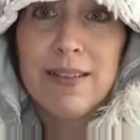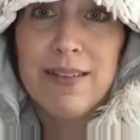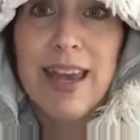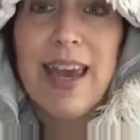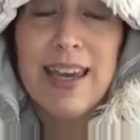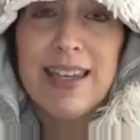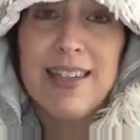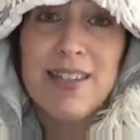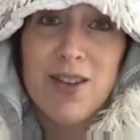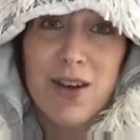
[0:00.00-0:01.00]
dang, it
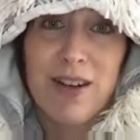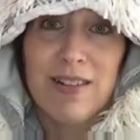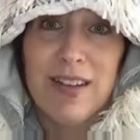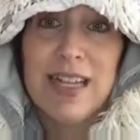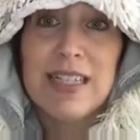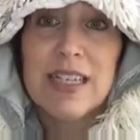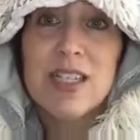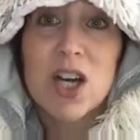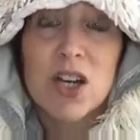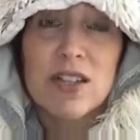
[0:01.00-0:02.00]
does hurt. It does
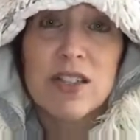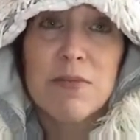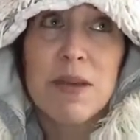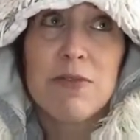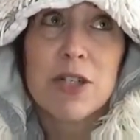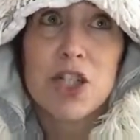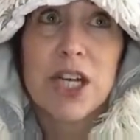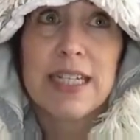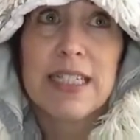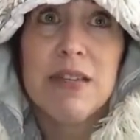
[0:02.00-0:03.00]
hurt to be
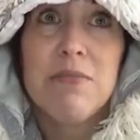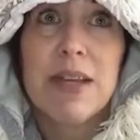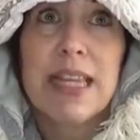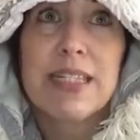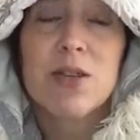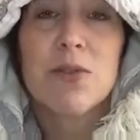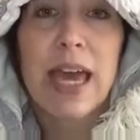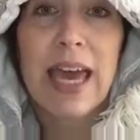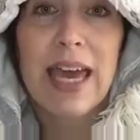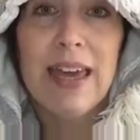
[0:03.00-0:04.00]
rejected, but that's
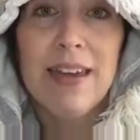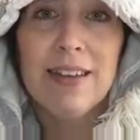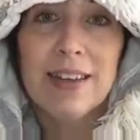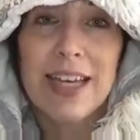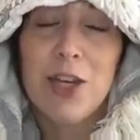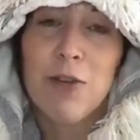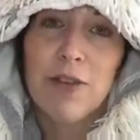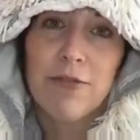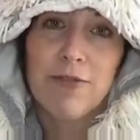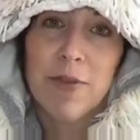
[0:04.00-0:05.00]
okay. Like, you
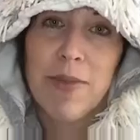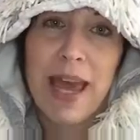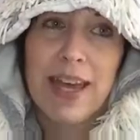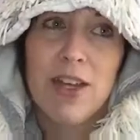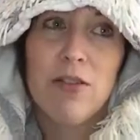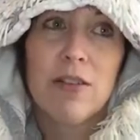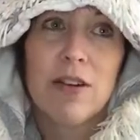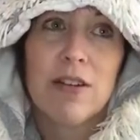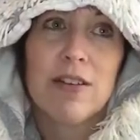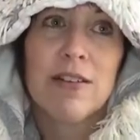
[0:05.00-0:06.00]
learn from that. You
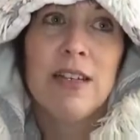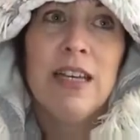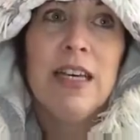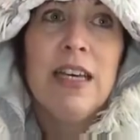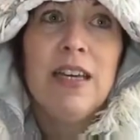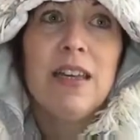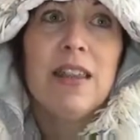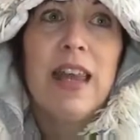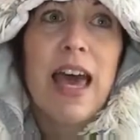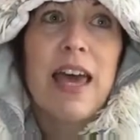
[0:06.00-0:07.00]
learn
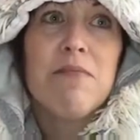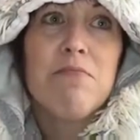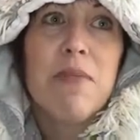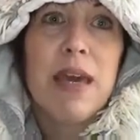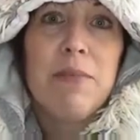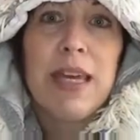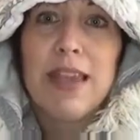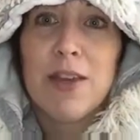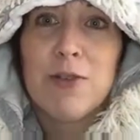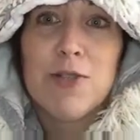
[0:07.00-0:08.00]
that maybe
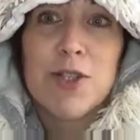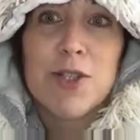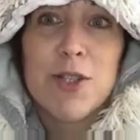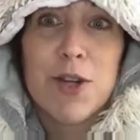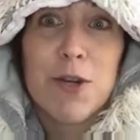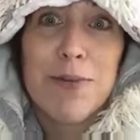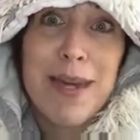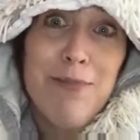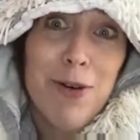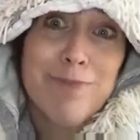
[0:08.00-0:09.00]
those just aren't your
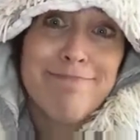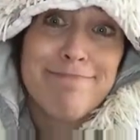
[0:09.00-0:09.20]
people.